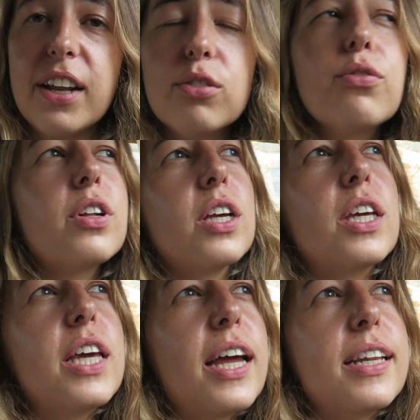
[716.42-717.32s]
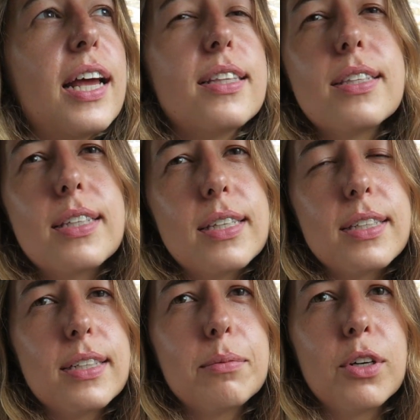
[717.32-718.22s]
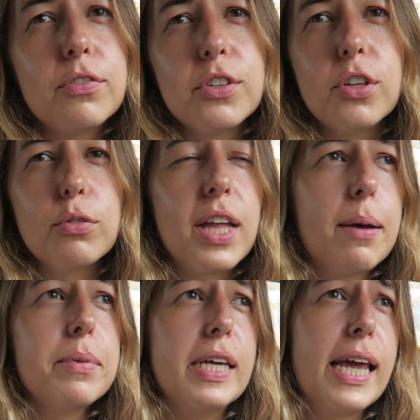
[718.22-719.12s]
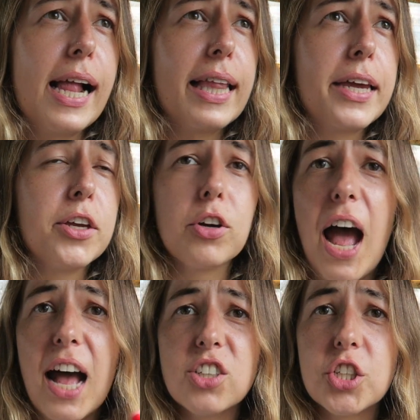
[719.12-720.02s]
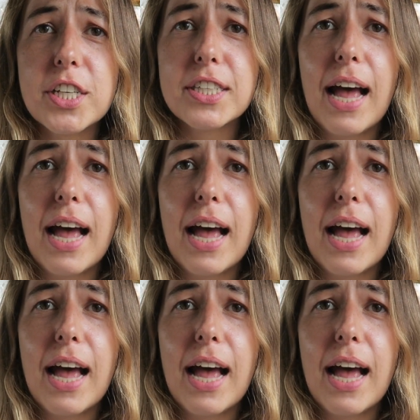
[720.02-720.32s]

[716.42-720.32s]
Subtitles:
I don't really get that system of, you know, them yelling your address